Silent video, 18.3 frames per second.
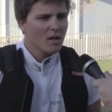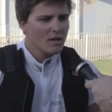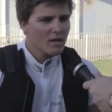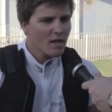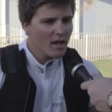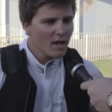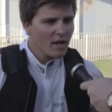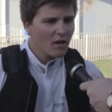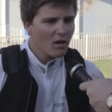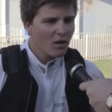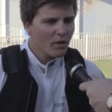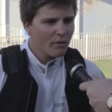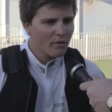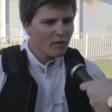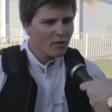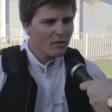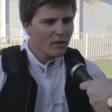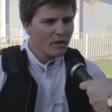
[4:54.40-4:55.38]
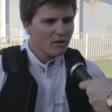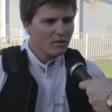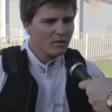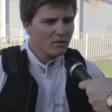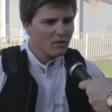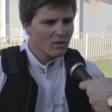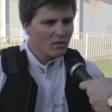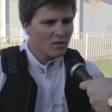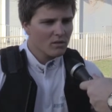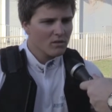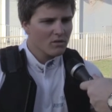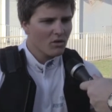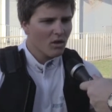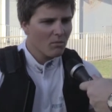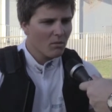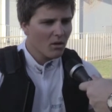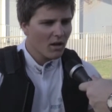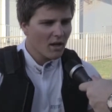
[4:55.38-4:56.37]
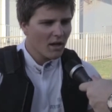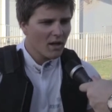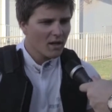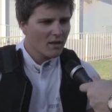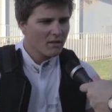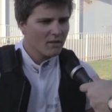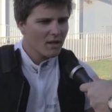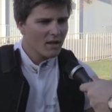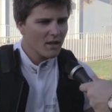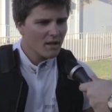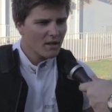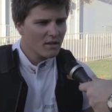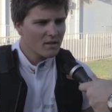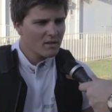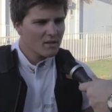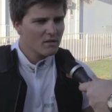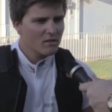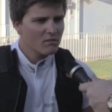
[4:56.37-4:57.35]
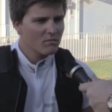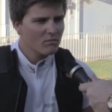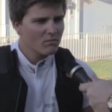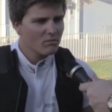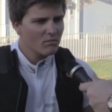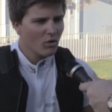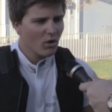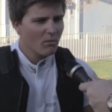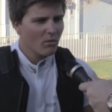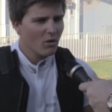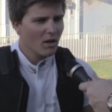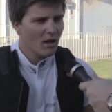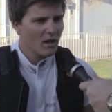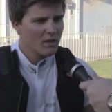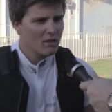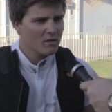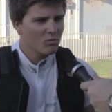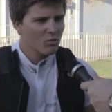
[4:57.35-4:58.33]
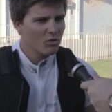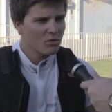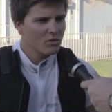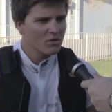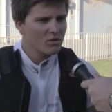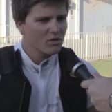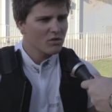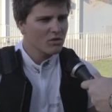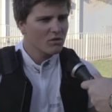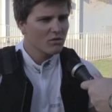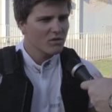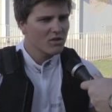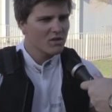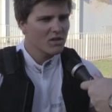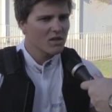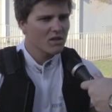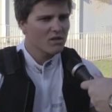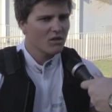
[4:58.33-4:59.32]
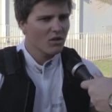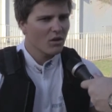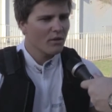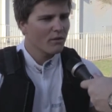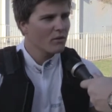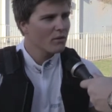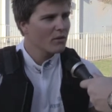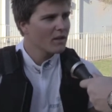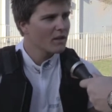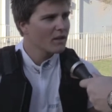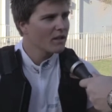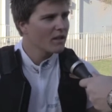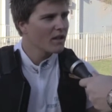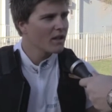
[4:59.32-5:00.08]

Yeah, hopefully we can cross Ironlight Heart there. He's Ironlight is more suited to a sit, so hopefully we can